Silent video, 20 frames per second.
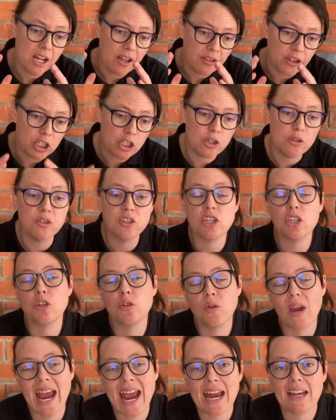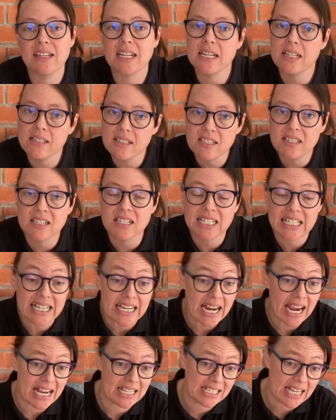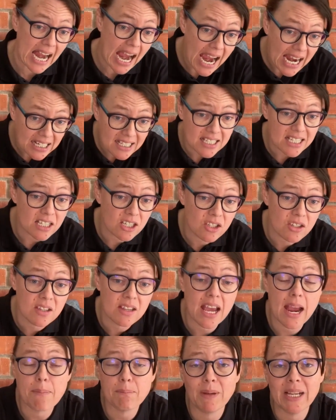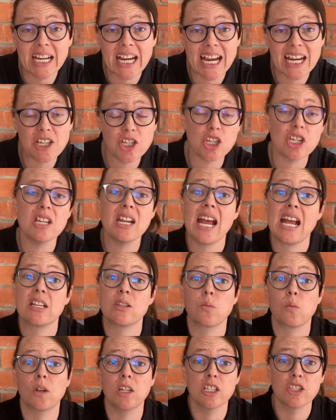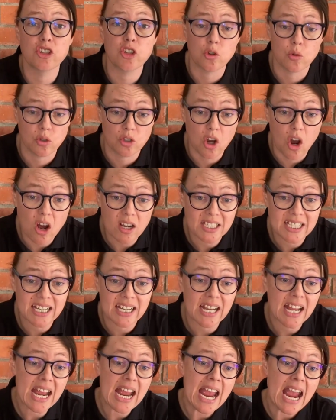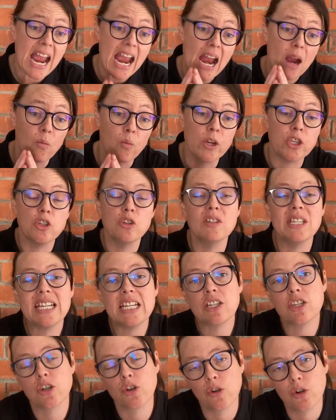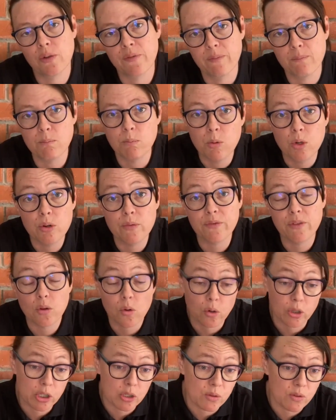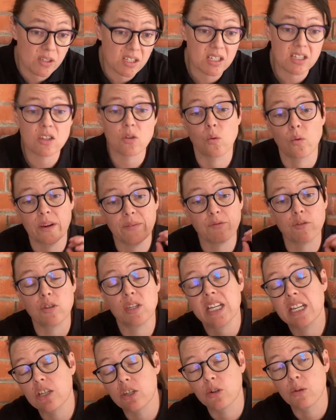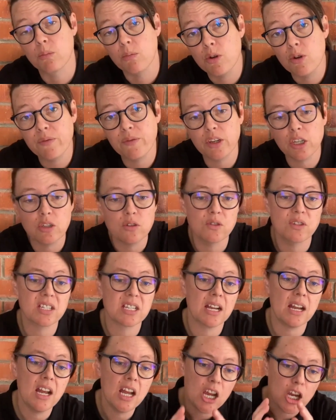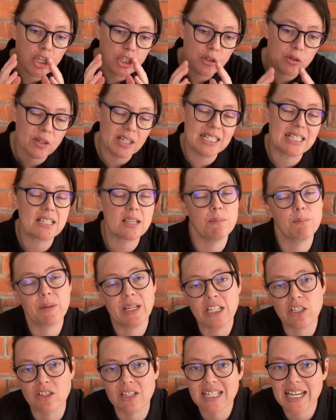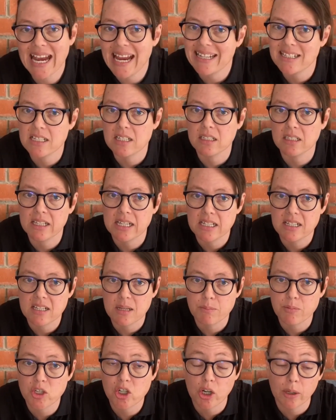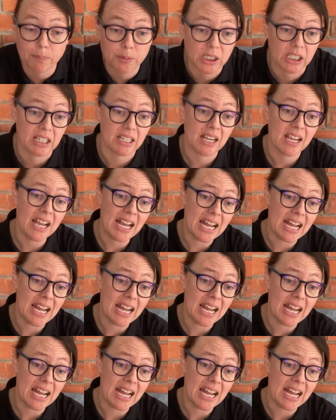The user you add instantly has access to the application as well as your data, and when you need to remove your users, or if you need to remove a user, you can simply just cancel their subscription.